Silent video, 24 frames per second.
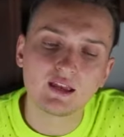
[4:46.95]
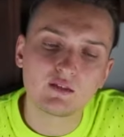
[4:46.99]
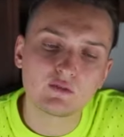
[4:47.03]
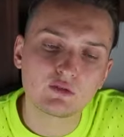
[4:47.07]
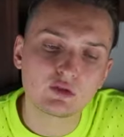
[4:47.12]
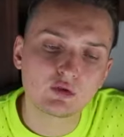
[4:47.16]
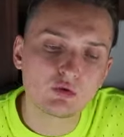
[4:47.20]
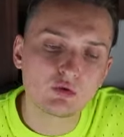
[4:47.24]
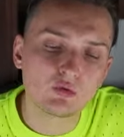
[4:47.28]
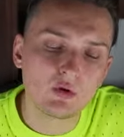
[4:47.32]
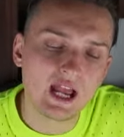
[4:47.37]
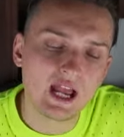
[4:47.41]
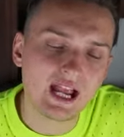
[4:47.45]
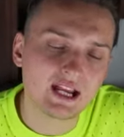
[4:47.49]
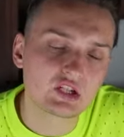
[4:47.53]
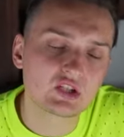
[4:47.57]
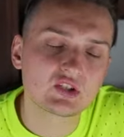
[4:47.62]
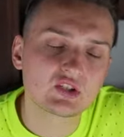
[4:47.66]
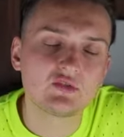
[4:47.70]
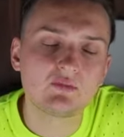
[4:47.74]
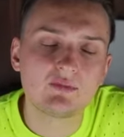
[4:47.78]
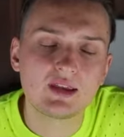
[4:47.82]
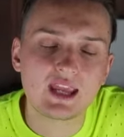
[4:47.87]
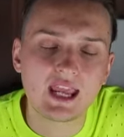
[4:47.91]
to
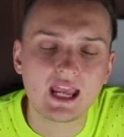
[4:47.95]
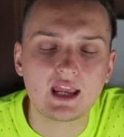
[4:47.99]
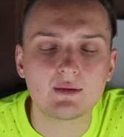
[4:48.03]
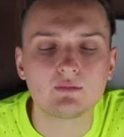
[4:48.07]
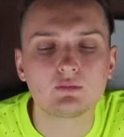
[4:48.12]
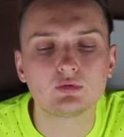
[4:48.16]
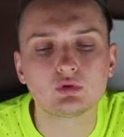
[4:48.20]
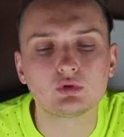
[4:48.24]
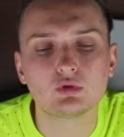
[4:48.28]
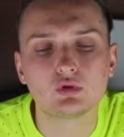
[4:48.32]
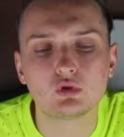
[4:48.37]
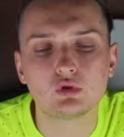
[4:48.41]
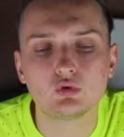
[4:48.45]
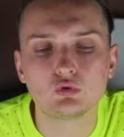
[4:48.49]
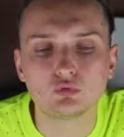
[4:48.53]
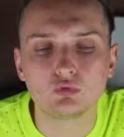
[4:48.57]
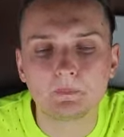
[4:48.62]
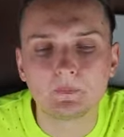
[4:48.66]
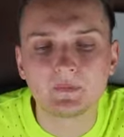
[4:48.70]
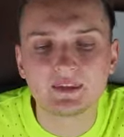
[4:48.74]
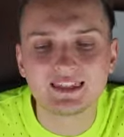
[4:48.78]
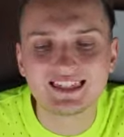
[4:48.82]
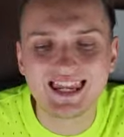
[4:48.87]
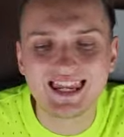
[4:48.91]
actually be able
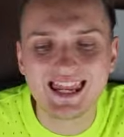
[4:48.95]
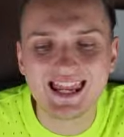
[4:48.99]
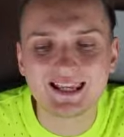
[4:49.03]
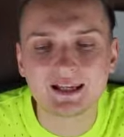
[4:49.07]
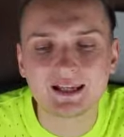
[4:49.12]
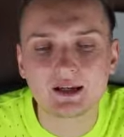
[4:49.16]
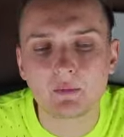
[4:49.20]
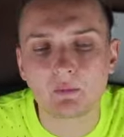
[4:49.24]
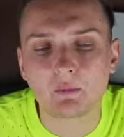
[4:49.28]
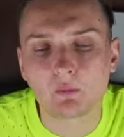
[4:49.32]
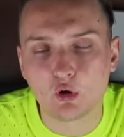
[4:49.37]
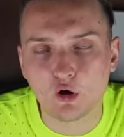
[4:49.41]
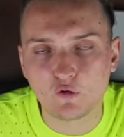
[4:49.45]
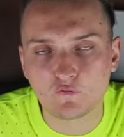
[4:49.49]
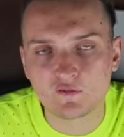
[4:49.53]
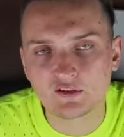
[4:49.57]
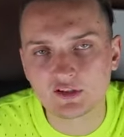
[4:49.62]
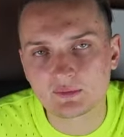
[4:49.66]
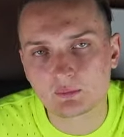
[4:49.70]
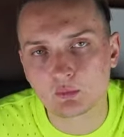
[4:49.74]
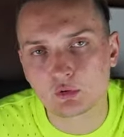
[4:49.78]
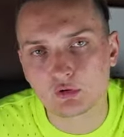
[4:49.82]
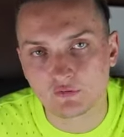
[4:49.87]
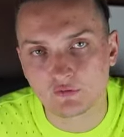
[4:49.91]
to take profits
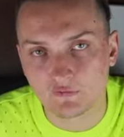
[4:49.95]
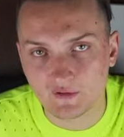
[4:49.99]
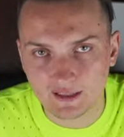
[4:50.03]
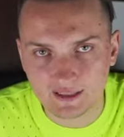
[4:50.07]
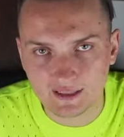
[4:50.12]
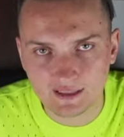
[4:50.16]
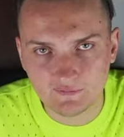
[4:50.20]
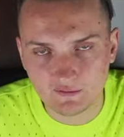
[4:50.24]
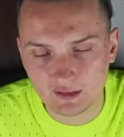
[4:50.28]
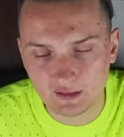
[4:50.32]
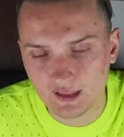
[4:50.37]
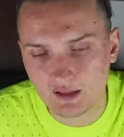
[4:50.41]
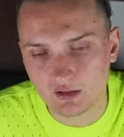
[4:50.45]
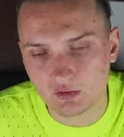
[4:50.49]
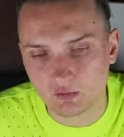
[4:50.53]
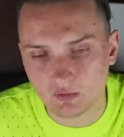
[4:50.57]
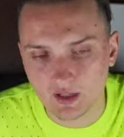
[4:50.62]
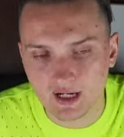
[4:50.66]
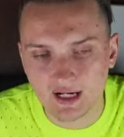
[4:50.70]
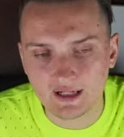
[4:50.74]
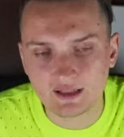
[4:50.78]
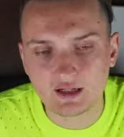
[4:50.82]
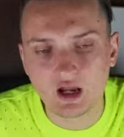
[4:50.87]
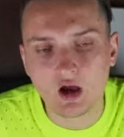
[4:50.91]
more effectively,
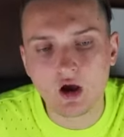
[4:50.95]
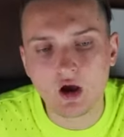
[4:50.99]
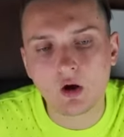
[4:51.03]
right?